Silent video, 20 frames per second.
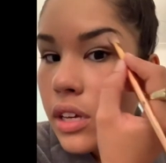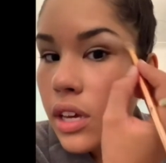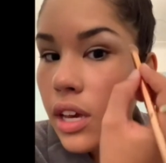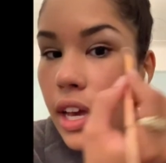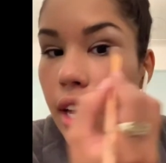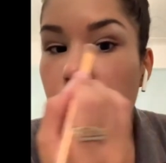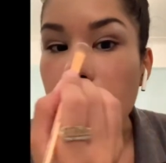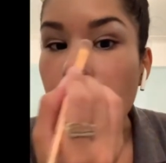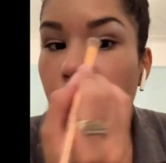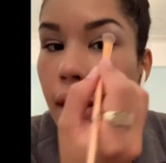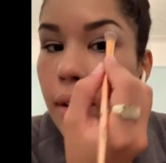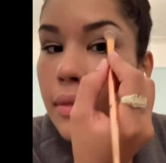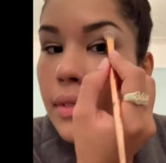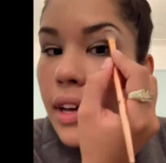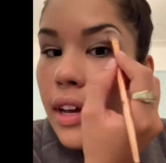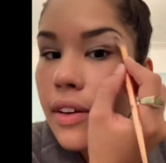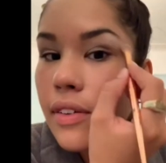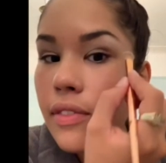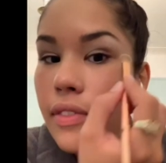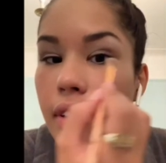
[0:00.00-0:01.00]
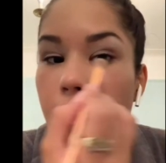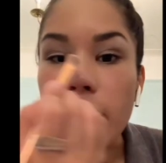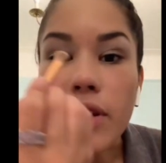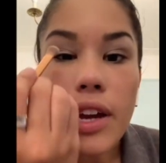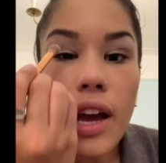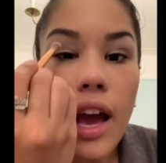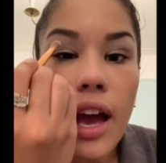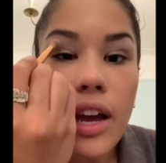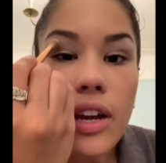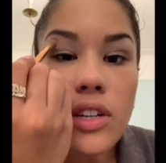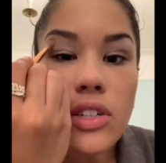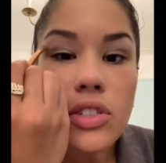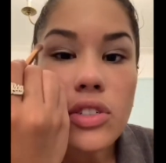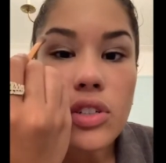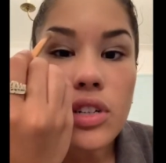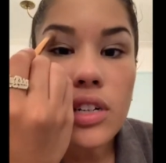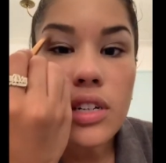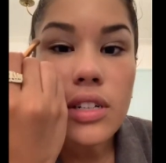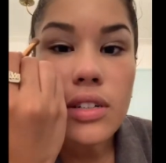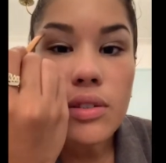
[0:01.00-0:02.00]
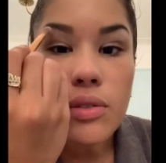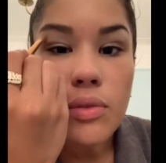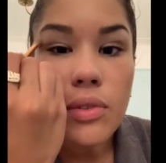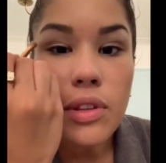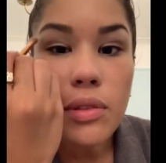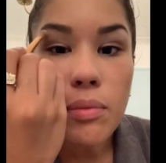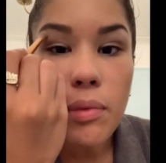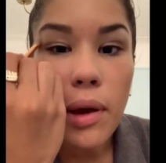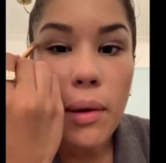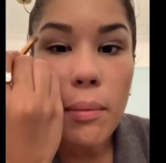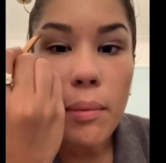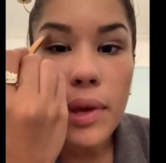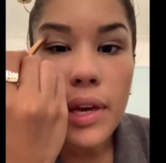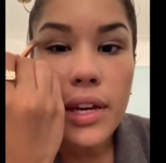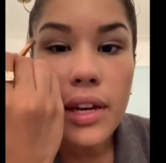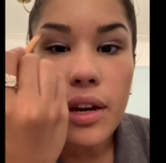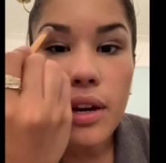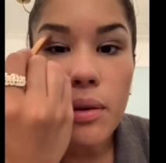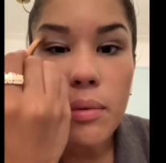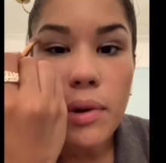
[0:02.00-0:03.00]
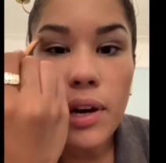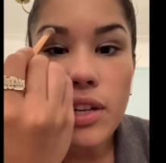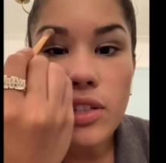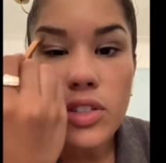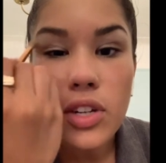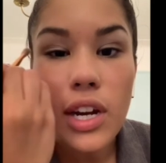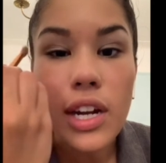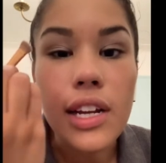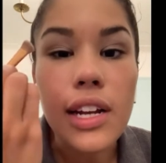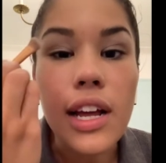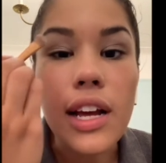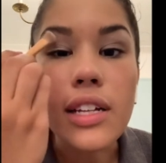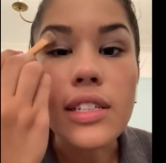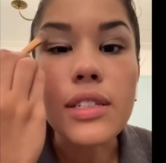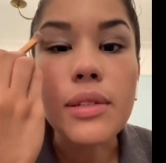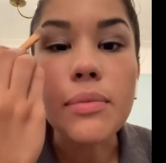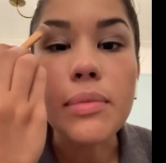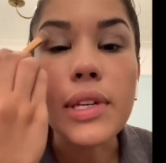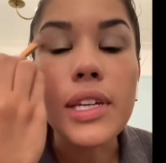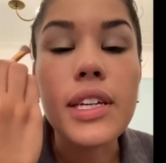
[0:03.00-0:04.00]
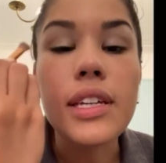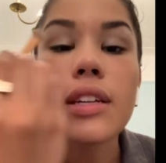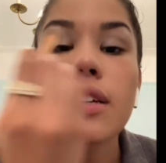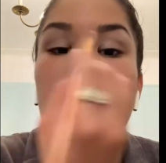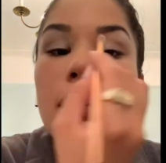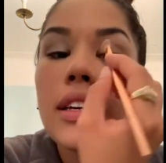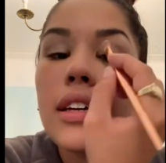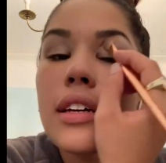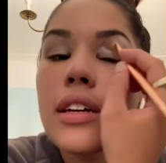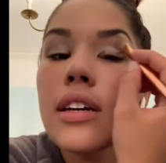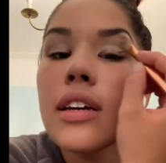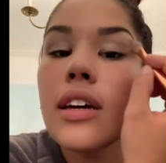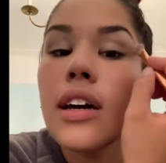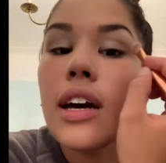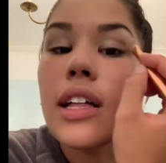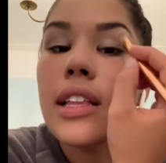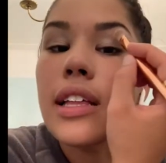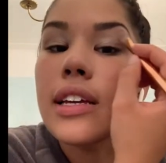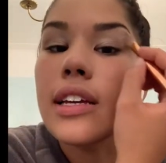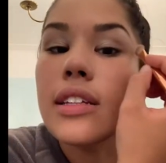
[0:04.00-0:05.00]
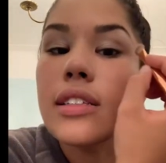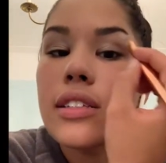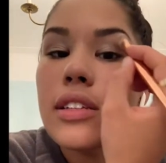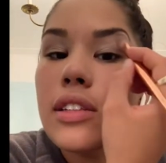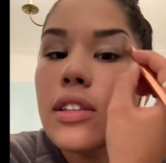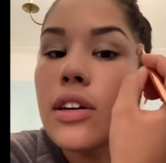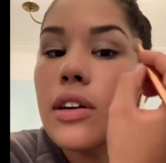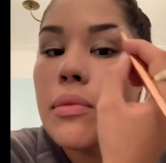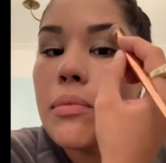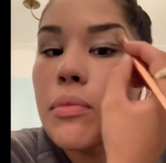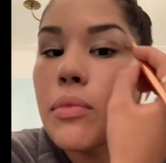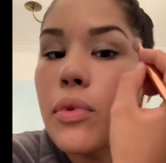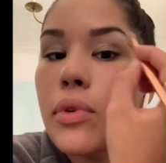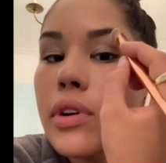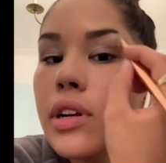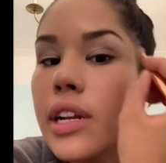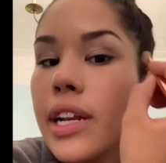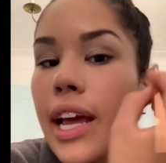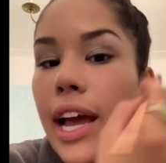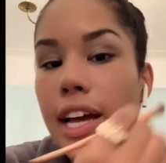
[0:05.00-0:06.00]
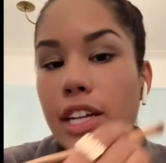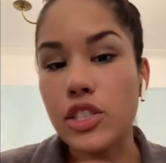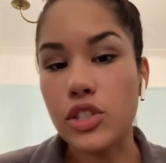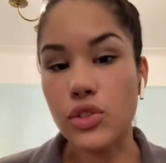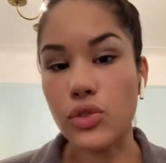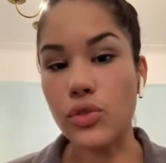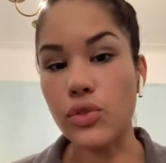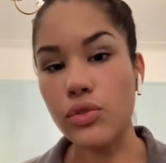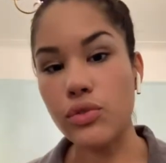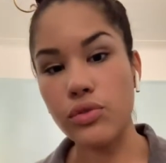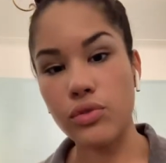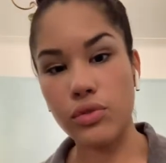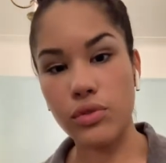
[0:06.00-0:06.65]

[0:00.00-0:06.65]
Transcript: And I'm not very extra with my makeup. I try not to be. I like it to look more natural.